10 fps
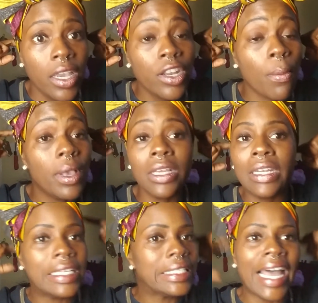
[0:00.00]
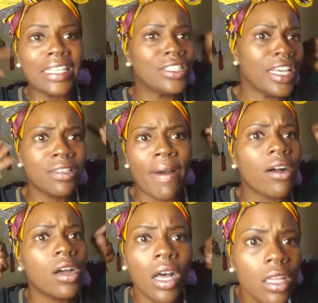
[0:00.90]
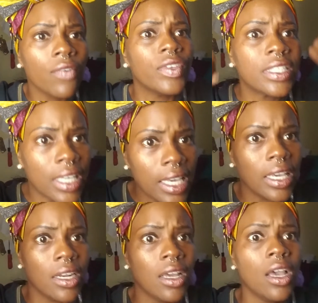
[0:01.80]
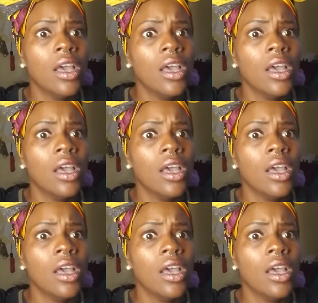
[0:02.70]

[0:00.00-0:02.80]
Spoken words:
You know, melanin is not just about color of the skin.